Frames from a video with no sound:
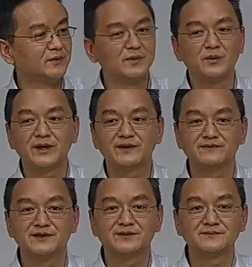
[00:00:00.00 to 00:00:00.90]
What we have
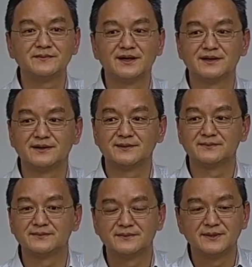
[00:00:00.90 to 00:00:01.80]
done, um,
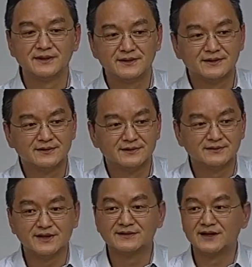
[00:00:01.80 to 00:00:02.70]

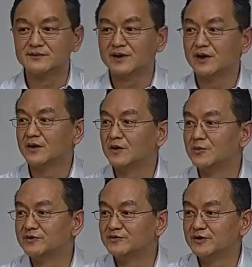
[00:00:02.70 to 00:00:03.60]
then, then we're all
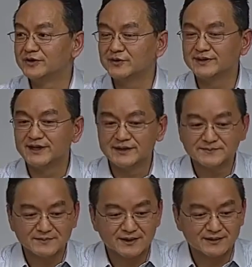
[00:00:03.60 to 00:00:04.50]
open for Q and A.
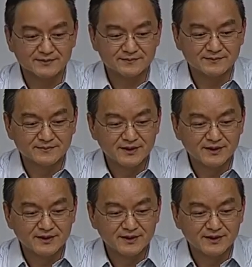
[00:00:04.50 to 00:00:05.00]
Um,